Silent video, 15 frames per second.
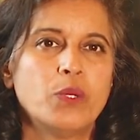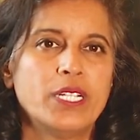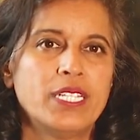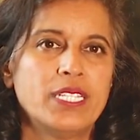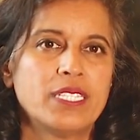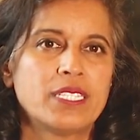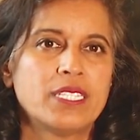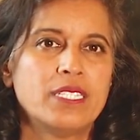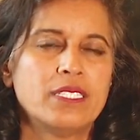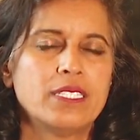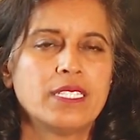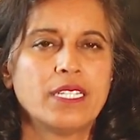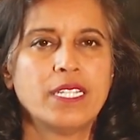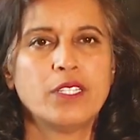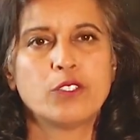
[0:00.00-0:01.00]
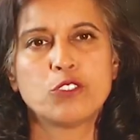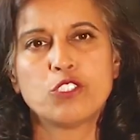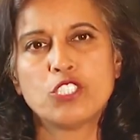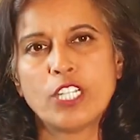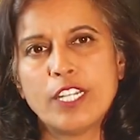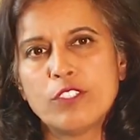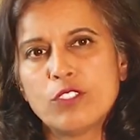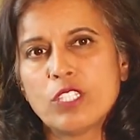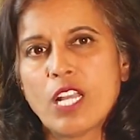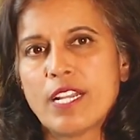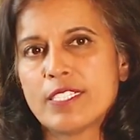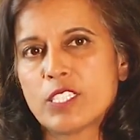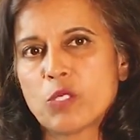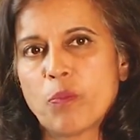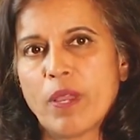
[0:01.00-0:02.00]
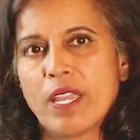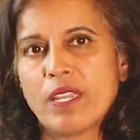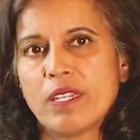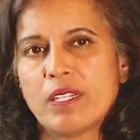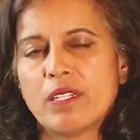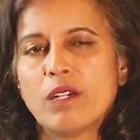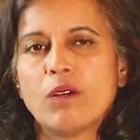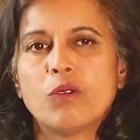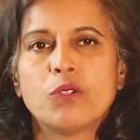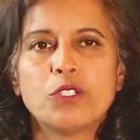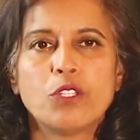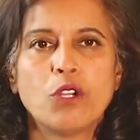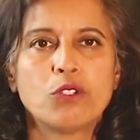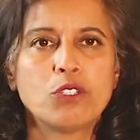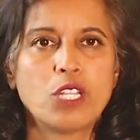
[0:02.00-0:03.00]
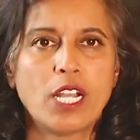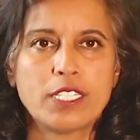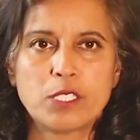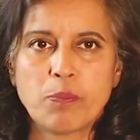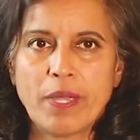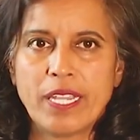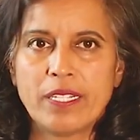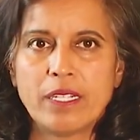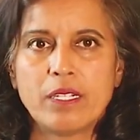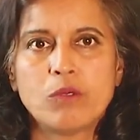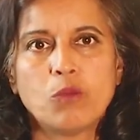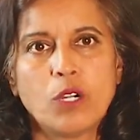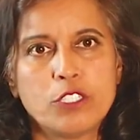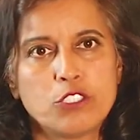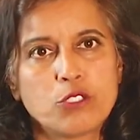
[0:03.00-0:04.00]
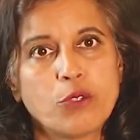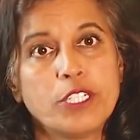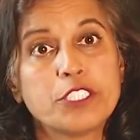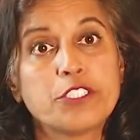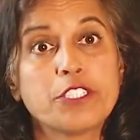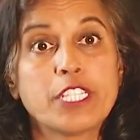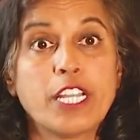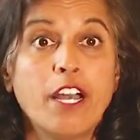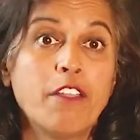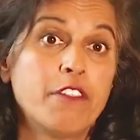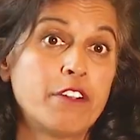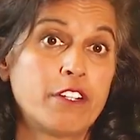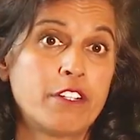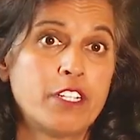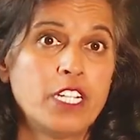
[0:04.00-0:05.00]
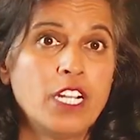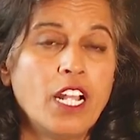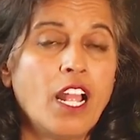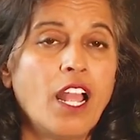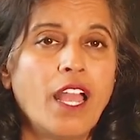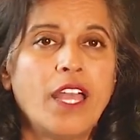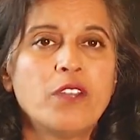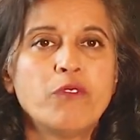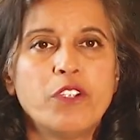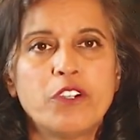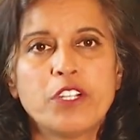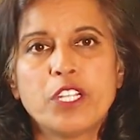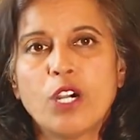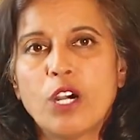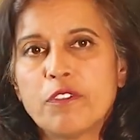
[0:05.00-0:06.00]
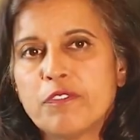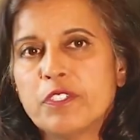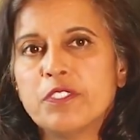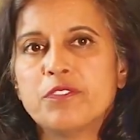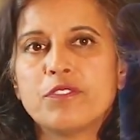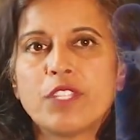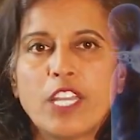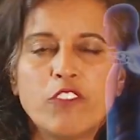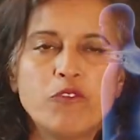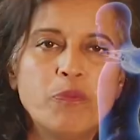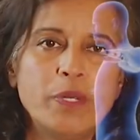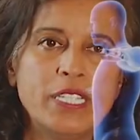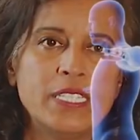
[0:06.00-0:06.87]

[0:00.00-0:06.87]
with either generalized pain or localized pain in one joint or the other. And very often they've